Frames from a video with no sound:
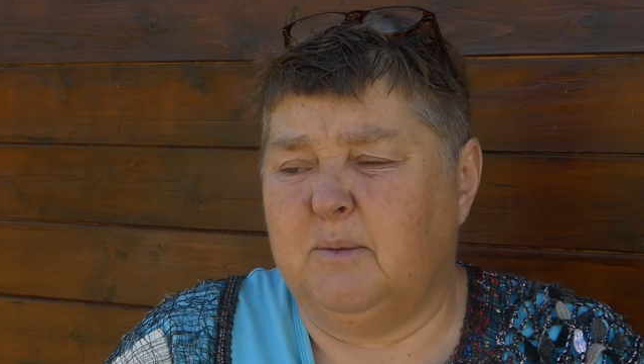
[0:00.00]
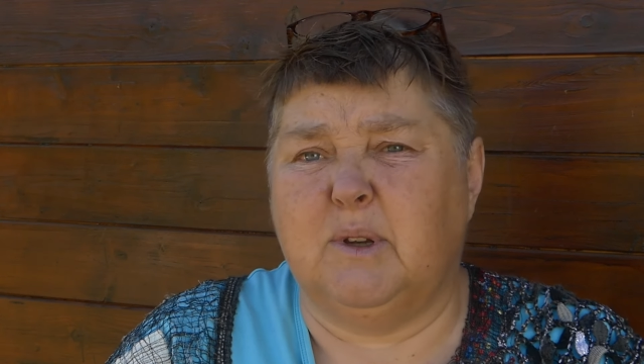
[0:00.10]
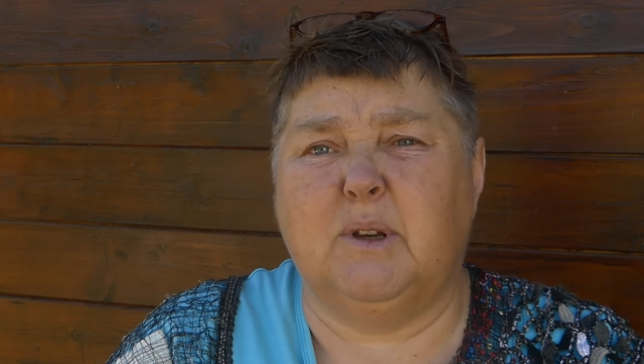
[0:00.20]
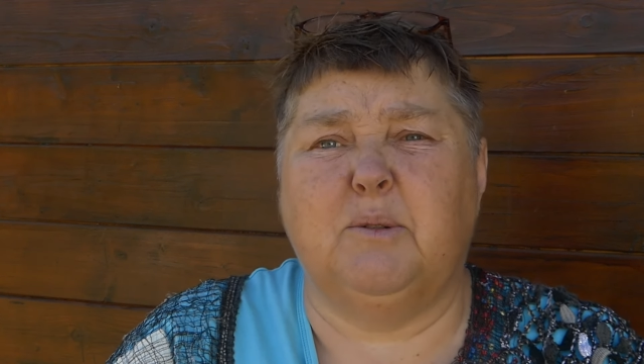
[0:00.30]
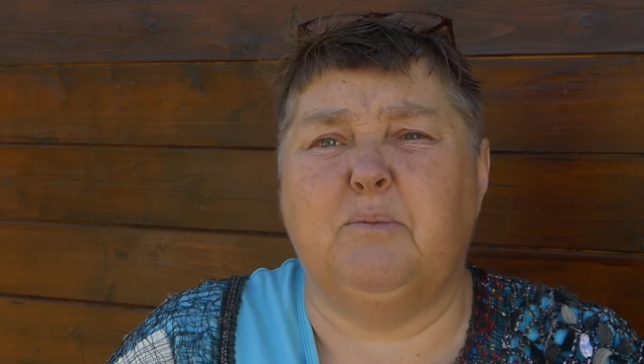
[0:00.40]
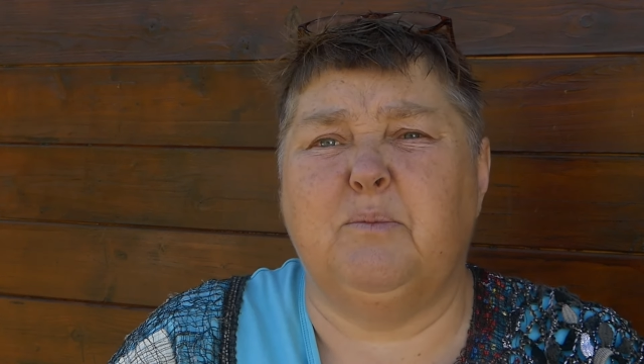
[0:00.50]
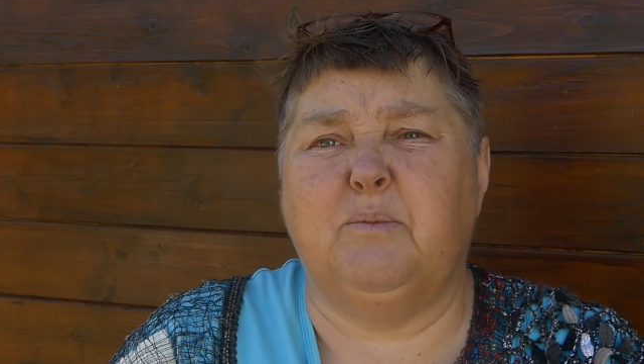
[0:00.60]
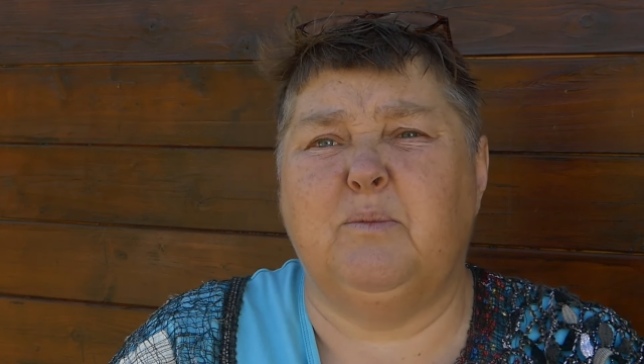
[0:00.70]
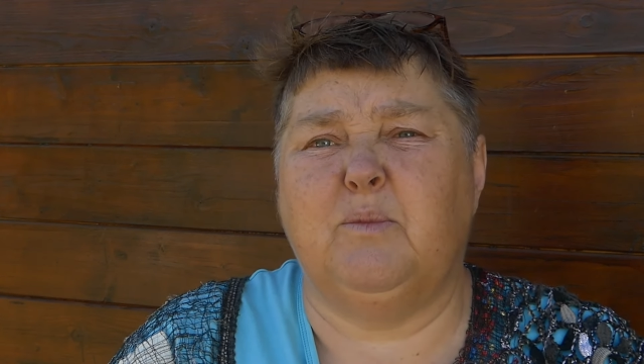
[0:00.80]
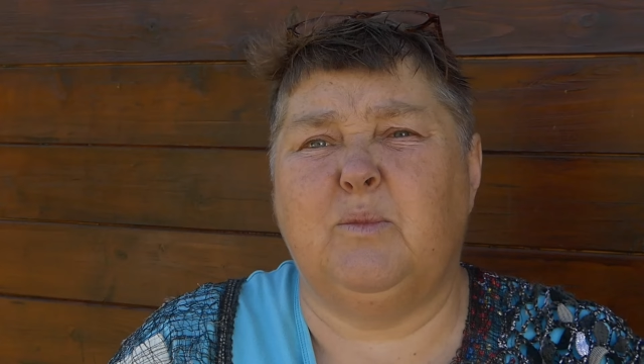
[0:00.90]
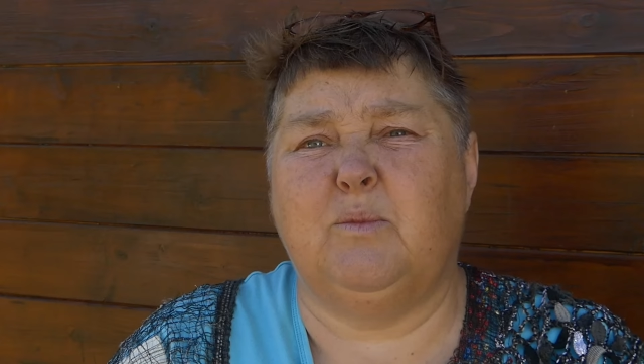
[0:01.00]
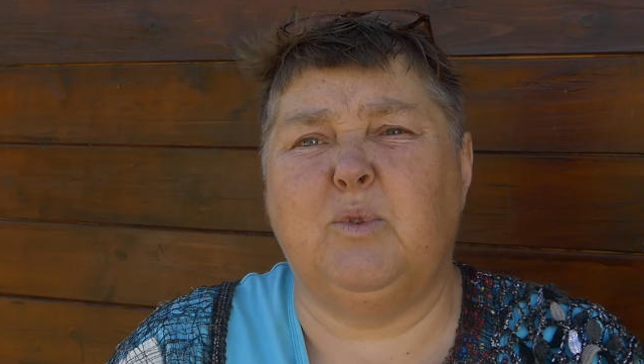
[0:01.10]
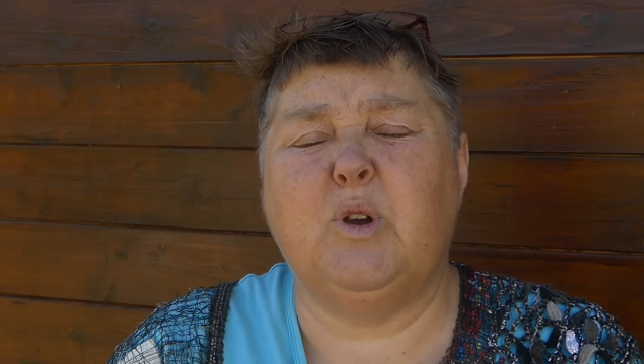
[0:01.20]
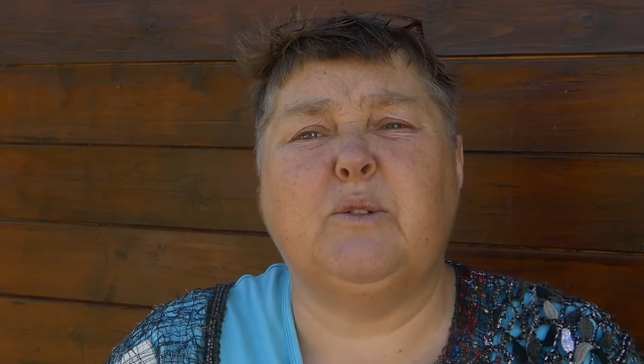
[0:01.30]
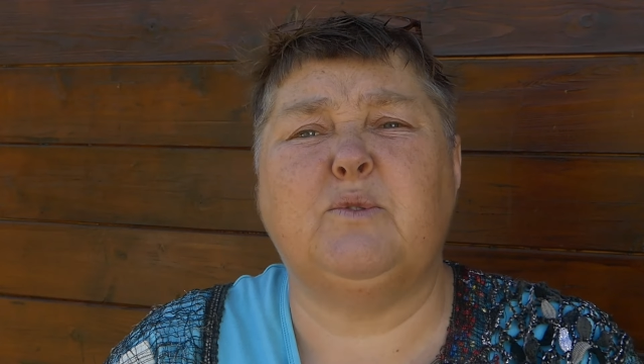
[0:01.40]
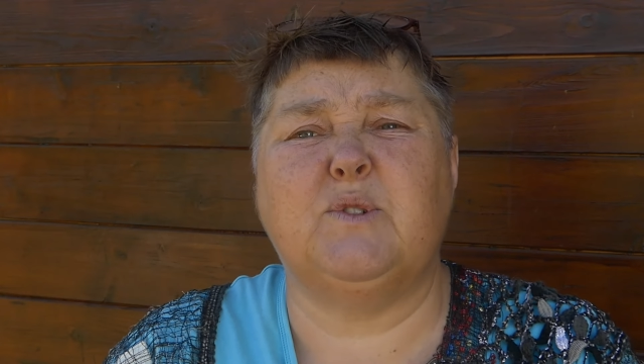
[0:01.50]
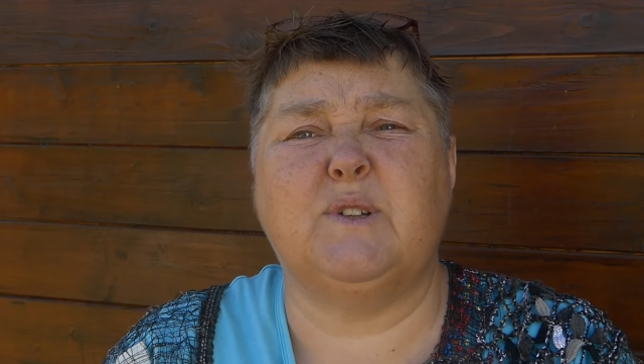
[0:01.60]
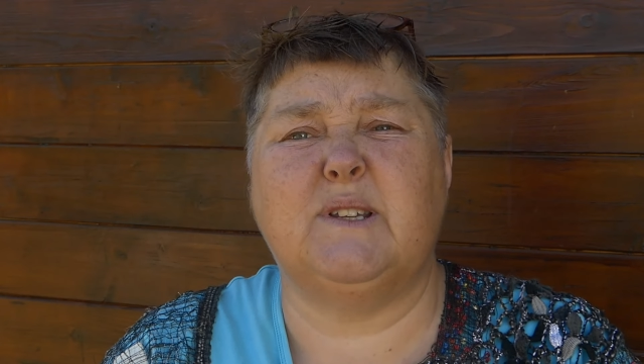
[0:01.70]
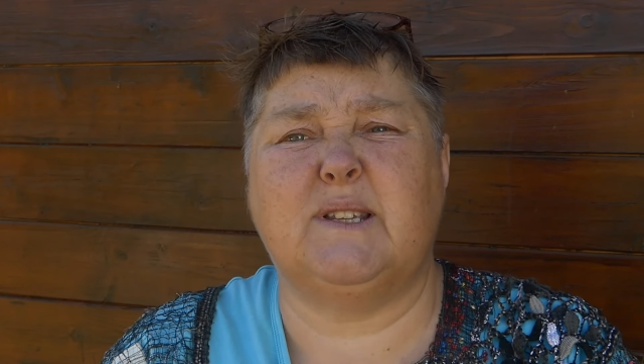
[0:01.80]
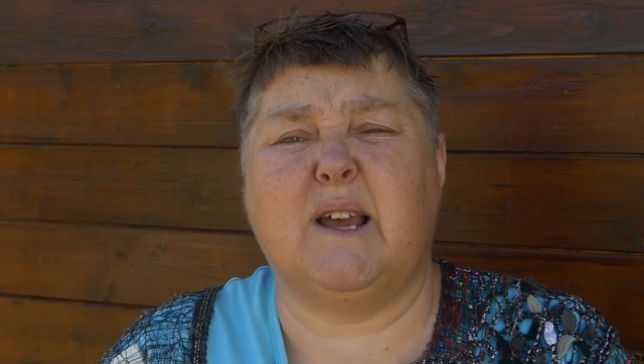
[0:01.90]
You have to
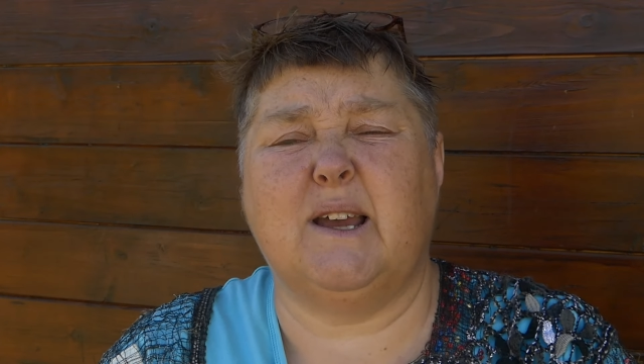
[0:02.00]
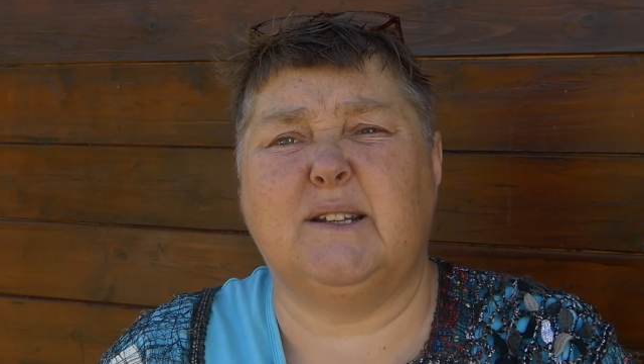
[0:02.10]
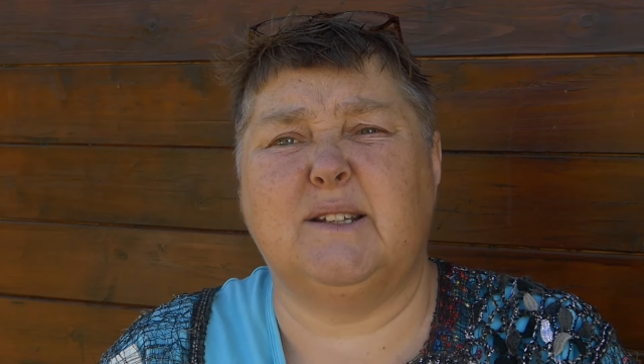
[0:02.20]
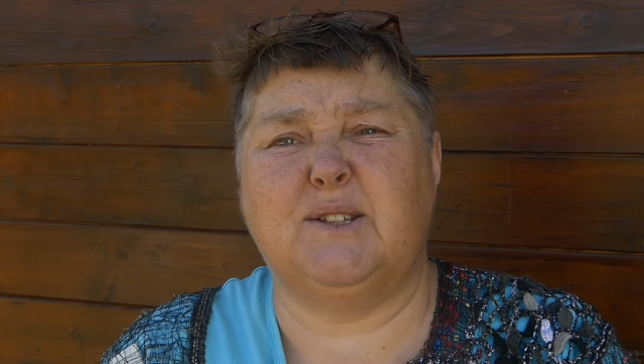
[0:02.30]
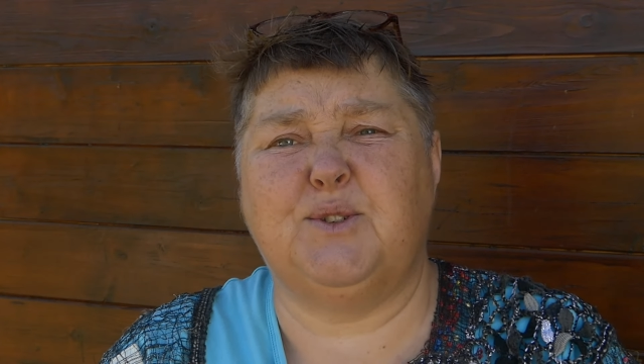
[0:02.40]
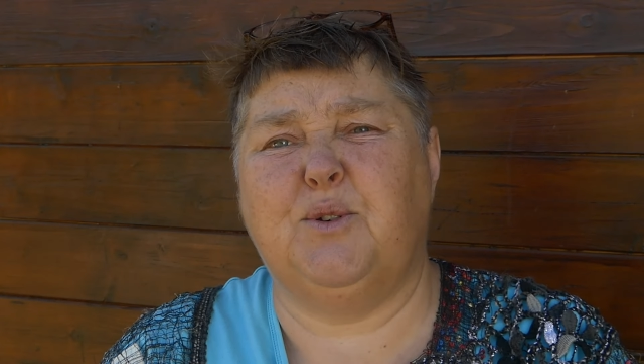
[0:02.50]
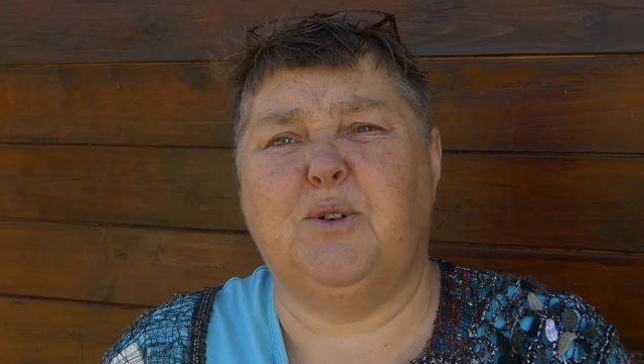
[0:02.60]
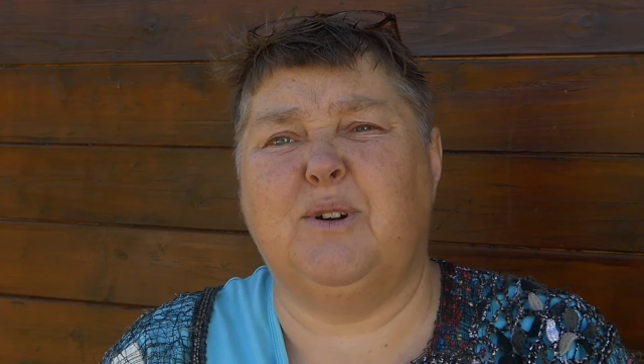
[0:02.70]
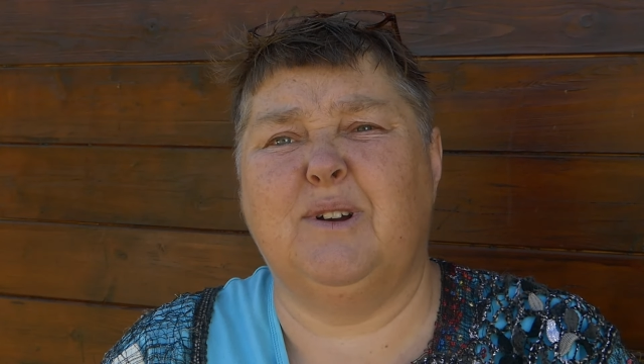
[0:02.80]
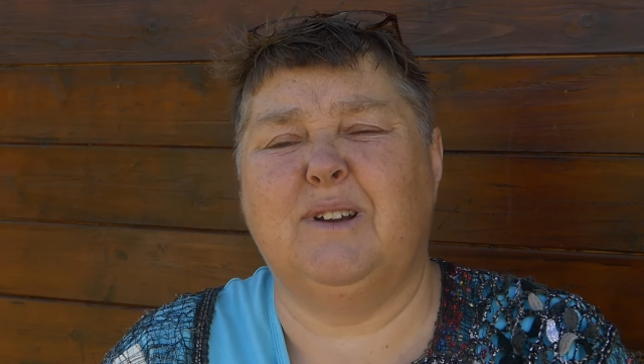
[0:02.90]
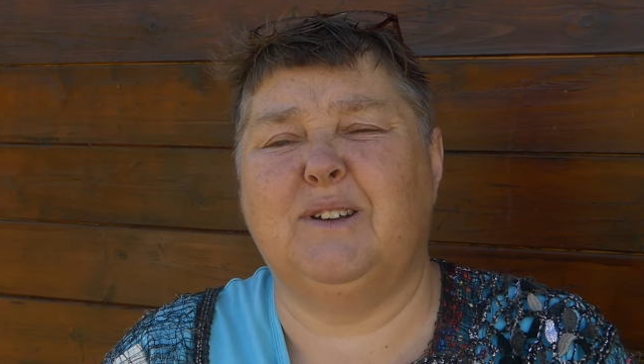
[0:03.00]
decide. It's your